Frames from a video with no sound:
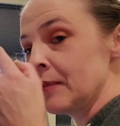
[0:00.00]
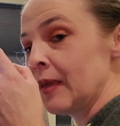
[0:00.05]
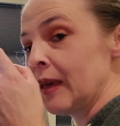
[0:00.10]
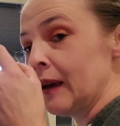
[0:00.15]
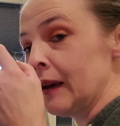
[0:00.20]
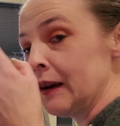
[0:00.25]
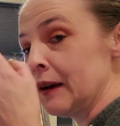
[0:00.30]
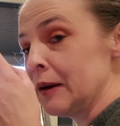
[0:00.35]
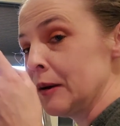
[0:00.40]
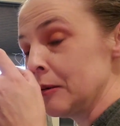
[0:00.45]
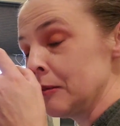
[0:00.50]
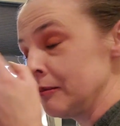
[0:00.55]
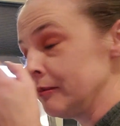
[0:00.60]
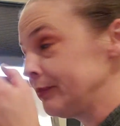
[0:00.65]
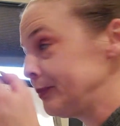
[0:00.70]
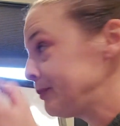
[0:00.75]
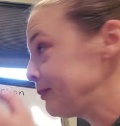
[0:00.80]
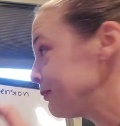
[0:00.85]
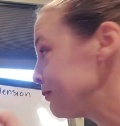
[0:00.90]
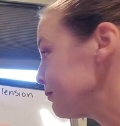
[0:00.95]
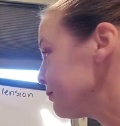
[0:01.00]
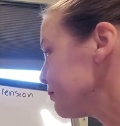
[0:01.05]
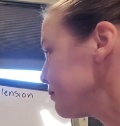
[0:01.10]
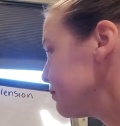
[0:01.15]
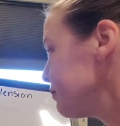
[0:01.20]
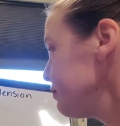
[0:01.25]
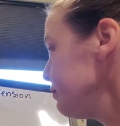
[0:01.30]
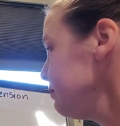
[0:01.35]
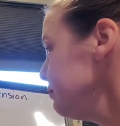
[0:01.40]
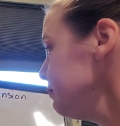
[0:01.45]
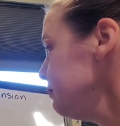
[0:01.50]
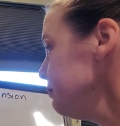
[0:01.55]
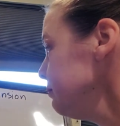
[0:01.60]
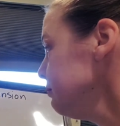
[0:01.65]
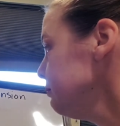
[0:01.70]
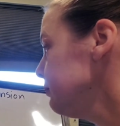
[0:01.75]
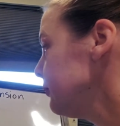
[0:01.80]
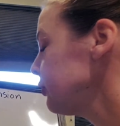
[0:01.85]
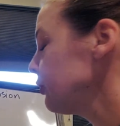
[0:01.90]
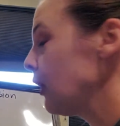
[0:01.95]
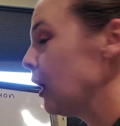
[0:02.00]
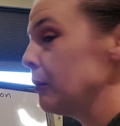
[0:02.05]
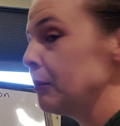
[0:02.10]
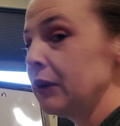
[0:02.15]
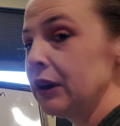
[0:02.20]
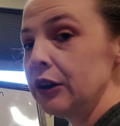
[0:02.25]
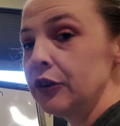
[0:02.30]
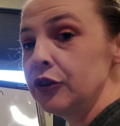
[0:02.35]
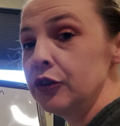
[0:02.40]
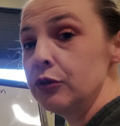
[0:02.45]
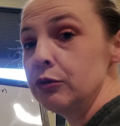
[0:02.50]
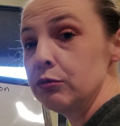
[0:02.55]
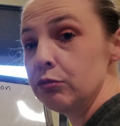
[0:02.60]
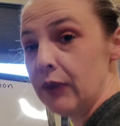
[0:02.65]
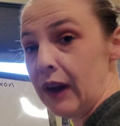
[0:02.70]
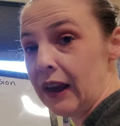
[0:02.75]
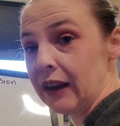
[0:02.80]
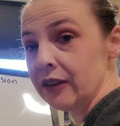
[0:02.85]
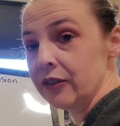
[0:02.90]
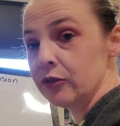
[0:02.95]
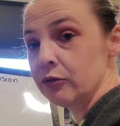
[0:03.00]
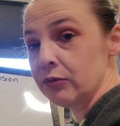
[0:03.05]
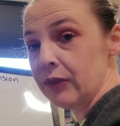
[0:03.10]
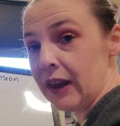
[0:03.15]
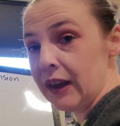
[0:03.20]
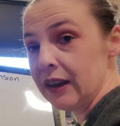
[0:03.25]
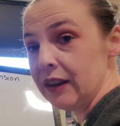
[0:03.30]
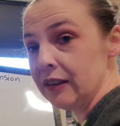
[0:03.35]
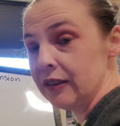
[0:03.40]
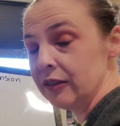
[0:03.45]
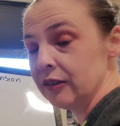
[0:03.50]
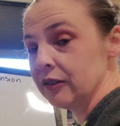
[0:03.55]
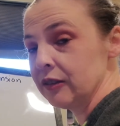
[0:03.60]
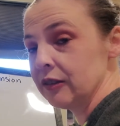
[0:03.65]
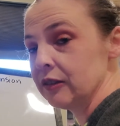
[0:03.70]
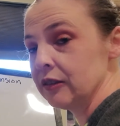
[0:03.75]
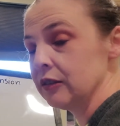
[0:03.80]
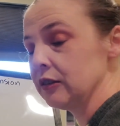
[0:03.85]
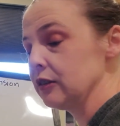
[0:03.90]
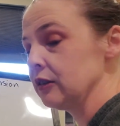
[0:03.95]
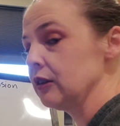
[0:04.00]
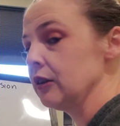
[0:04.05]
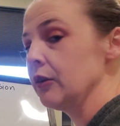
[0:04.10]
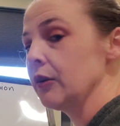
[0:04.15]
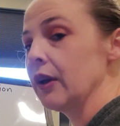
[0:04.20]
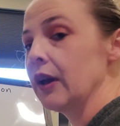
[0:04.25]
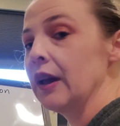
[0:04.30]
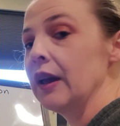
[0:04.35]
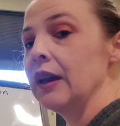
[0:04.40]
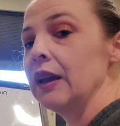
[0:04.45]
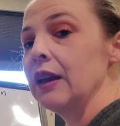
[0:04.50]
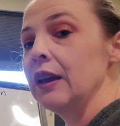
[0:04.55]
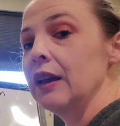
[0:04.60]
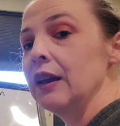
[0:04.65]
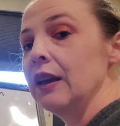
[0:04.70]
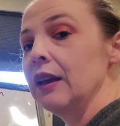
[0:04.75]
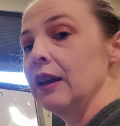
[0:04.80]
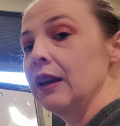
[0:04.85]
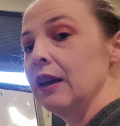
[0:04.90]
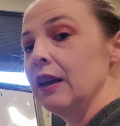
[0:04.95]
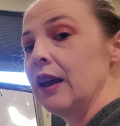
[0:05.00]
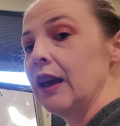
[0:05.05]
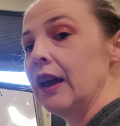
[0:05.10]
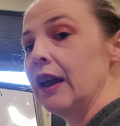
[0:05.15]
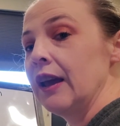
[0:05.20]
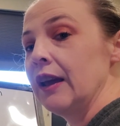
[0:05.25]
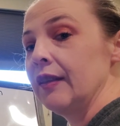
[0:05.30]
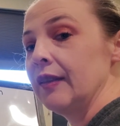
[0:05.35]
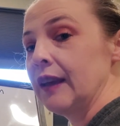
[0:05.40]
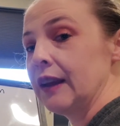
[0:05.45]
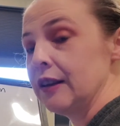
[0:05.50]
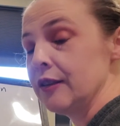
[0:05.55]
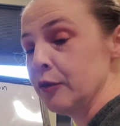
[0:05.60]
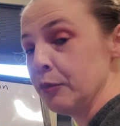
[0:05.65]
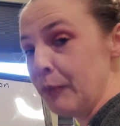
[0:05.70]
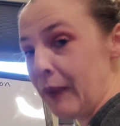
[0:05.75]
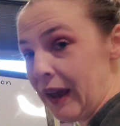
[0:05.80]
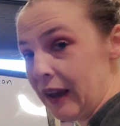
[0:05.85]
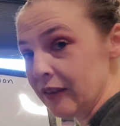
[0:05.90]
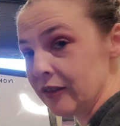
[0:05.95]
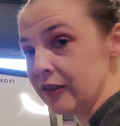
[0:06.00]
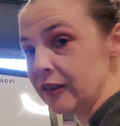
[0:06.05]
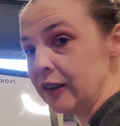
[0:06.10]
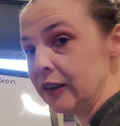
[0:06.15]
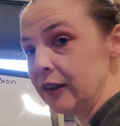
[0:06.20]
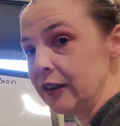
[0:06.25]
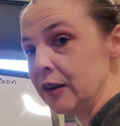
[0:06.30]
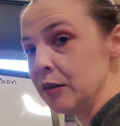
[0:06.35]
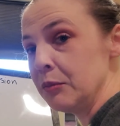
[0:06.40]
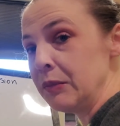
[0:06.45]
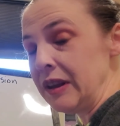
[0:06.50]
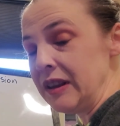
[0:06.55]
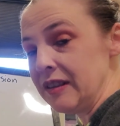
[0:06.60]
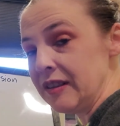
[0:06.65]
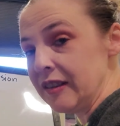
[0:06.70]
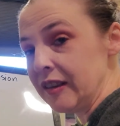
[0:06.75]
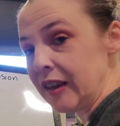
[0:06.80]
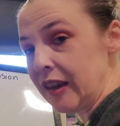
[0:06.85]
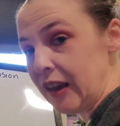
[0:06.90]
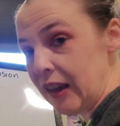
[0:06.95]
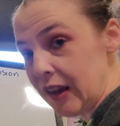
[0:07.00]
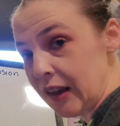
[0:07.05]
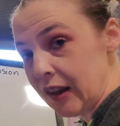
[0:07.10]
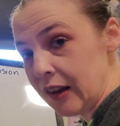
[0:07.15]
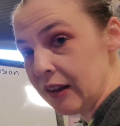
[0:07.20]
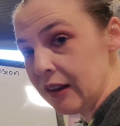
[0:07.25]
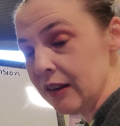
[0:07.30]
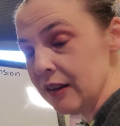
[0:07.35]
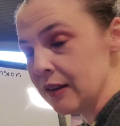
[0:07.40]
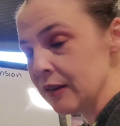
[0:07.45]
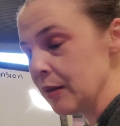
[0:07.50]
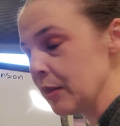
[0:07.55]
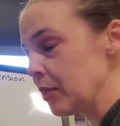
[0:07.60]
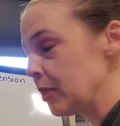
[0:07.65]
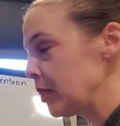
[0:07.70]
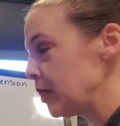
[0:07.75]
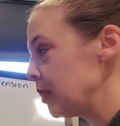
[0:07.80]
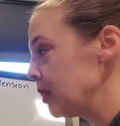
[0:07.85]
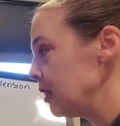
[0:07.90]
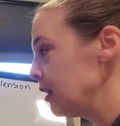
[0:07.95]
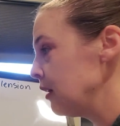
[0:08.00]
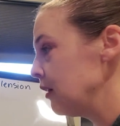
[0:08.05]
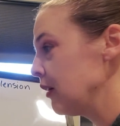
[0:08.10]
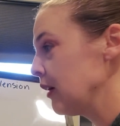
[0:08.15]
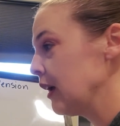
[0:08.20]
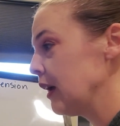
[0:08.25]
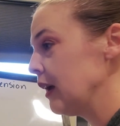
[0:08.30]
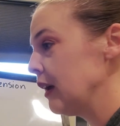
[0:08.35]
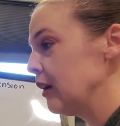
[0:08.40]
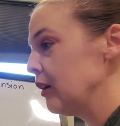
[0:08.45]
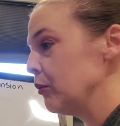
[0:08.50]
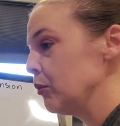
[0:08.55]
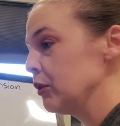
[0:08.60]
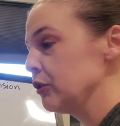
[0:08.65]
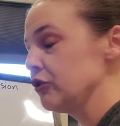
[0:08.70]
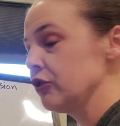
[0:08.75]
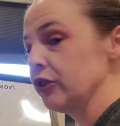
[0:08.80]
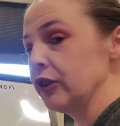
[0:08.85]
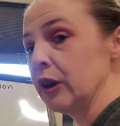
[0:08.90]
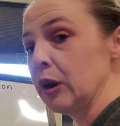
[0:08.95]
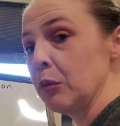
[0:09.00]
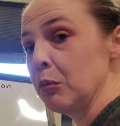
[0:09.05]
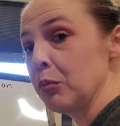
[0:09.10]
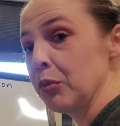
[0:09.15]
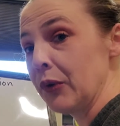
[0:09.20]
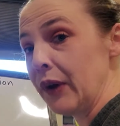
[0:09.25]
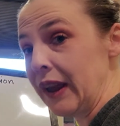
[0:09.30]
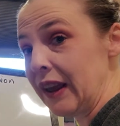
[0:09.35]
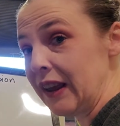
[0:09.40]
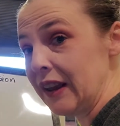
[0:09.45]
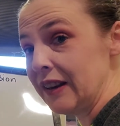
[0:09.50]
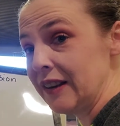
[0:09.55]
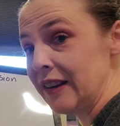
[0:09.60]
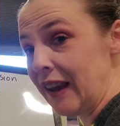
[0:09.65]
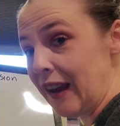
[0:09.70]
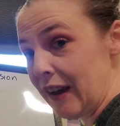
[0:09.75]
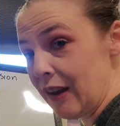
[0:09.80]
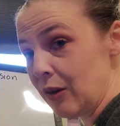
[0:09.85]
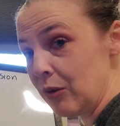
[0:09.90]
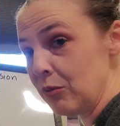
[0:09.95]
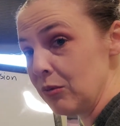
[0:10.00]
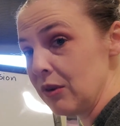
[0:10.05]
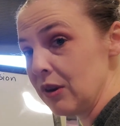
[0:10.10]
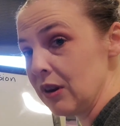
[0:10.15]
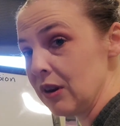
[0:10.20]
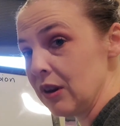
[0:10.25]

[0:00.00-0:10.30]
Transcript: Um, so I'm gonna do rex regis. Okay, and that is masculine. It means king. Okay, we're just gonna break it down